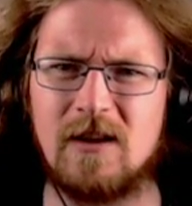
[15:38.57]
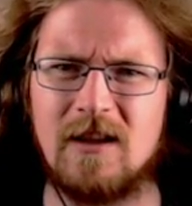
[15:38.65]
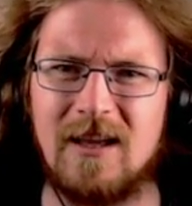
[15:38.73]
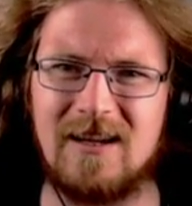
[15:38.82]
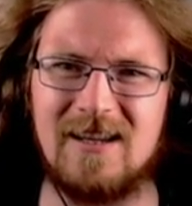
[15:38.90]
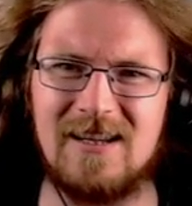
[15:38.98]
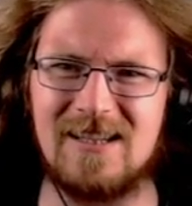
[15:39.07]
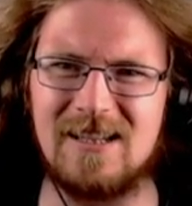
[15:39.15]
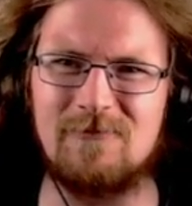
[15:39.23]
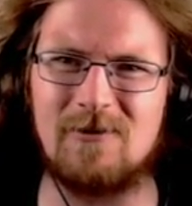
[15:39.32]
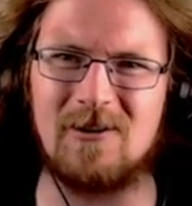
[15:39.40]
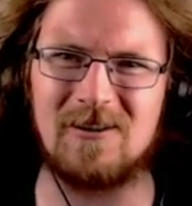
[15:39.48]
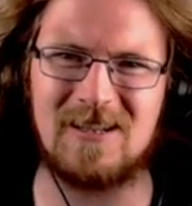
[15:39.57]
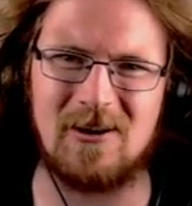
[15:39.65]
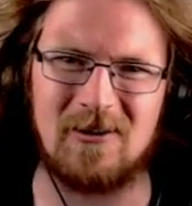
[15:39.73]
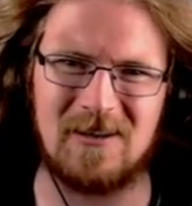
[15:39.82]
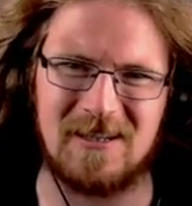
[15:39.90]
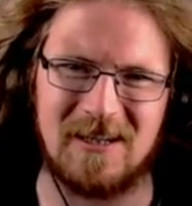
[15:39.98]
It is the wrong
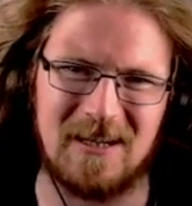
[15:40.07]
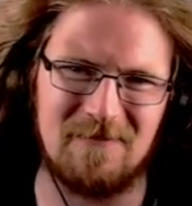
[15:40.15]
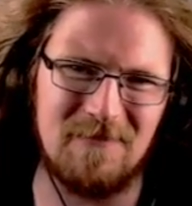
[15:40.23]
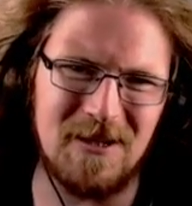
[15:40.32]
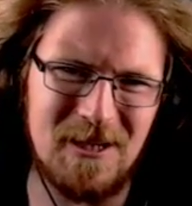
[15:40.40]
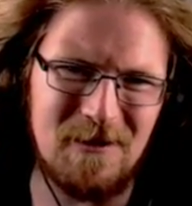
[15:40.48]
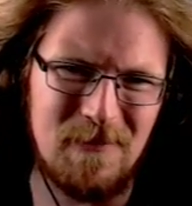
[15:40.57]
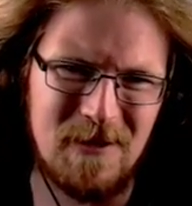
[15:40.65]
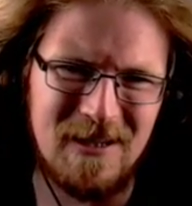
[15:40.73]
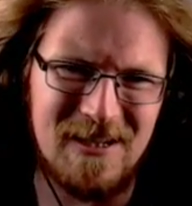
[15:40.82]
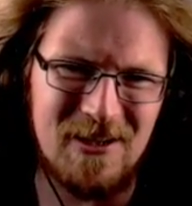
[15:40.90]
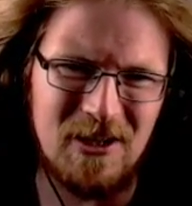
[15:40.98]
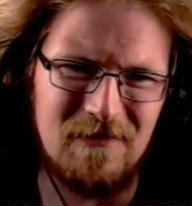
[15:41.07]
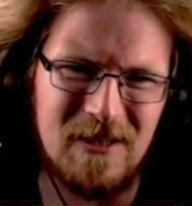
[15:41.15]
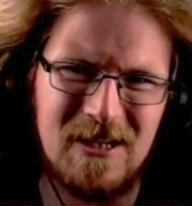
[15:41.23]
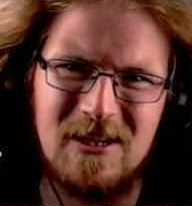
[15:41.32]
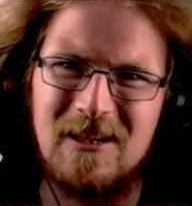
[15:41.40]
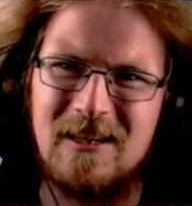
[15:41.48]
toxic. It must be. It's not even
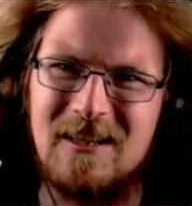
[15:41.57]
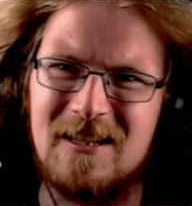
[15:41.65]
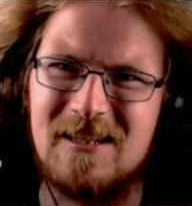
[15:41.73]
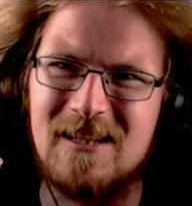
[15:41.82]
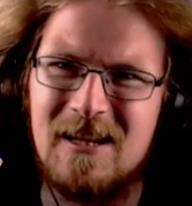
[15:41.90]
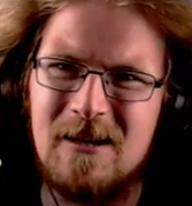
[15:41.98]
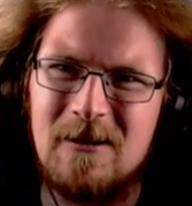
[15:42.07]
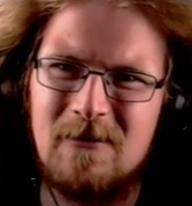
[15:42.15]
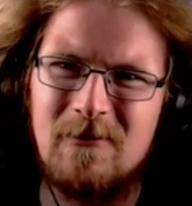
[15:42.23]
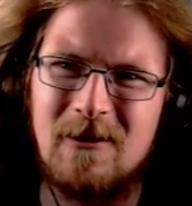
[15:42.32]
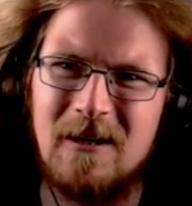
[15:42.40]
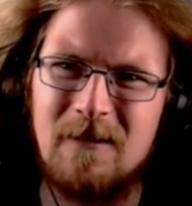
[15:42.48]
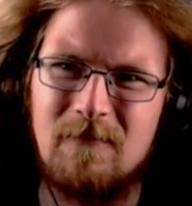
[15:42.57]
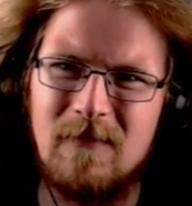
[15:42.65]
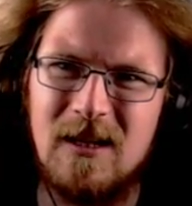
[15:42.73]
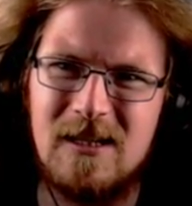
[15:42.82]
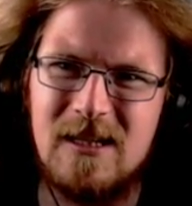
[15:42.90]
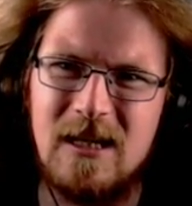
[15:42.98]
turning this. Right,
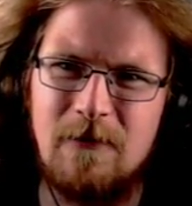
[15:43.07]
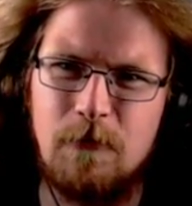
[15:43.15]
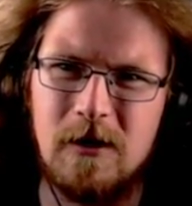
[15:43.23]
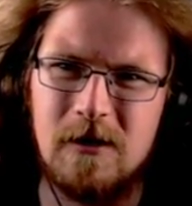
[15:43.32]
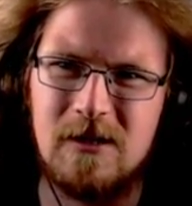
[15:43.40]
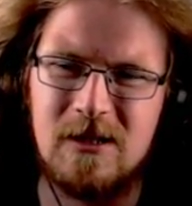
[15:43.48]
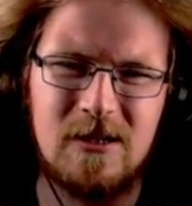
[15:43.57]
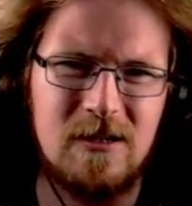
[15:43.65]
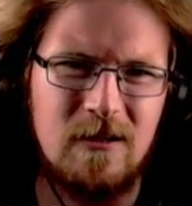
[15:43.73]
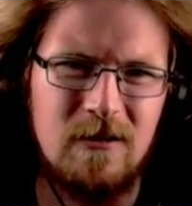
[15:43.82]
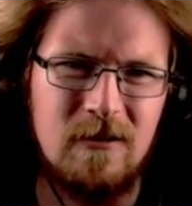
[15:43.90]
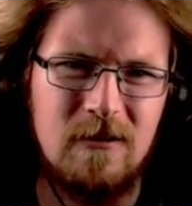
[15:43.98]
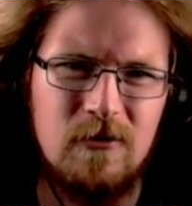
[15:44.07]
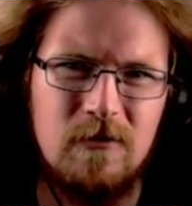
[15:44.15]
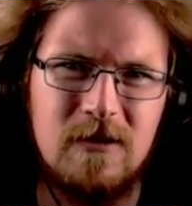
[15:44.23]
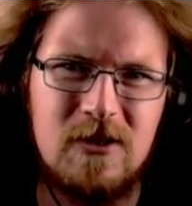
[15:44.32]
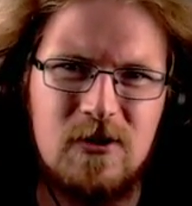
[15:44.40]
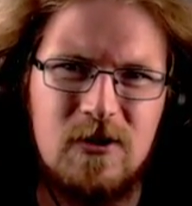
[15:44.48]
let's see if we can
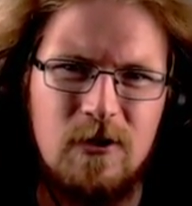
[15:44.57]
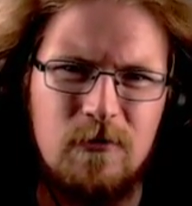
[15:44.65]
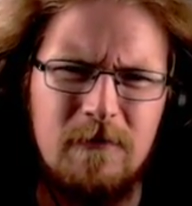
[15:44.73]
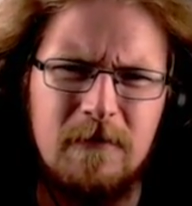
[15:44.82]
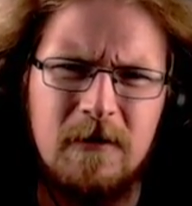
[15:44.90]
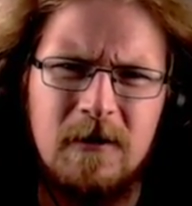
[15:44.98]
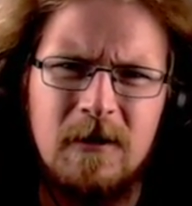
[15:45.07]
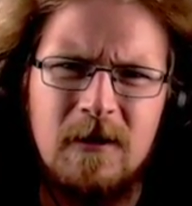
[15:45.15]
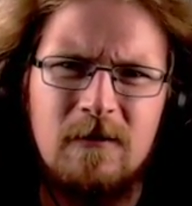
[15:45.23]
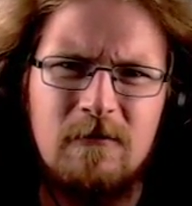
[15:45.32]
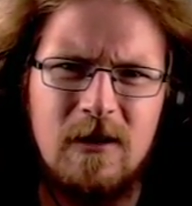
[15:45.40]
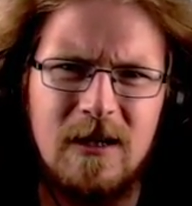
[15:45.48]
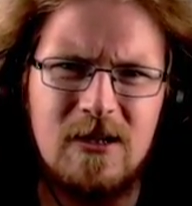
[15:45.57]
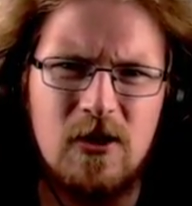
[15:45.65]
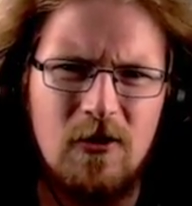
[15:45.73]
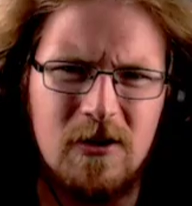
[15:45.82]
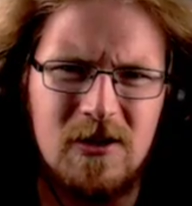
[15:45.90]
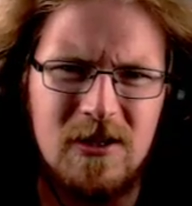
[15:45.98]
sleuth. Right,
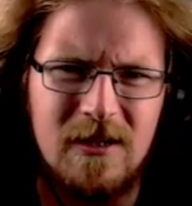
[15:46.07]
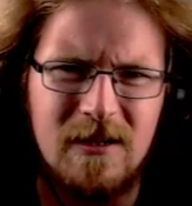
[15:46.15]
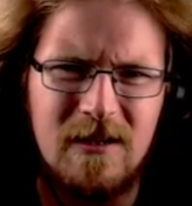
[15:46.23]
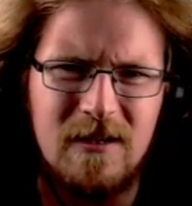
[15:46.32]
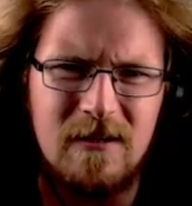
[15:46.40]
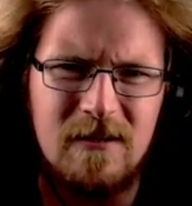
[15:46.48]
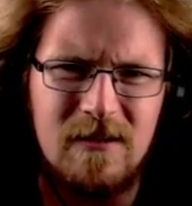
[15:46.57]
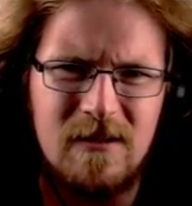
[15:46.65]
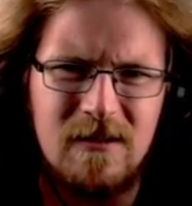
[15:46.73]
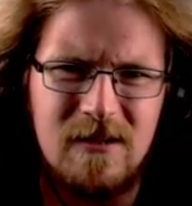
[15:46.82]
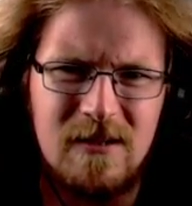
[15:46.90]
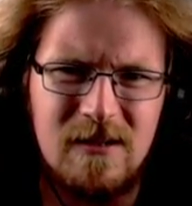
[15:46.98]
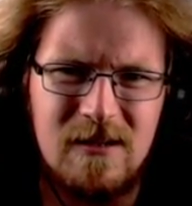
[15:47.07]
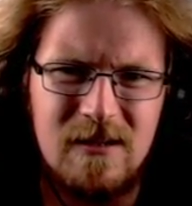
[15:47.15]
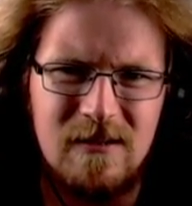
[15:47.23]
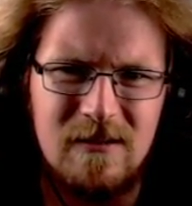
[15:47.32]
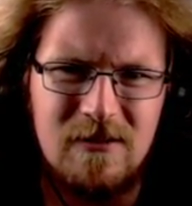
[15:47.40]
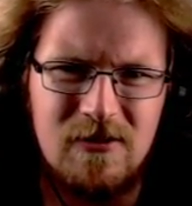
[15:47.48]
toxic
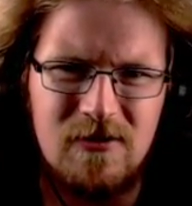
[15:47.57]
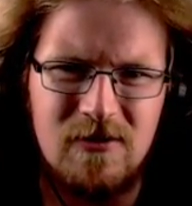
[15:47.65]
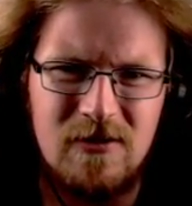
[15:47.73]
sludge.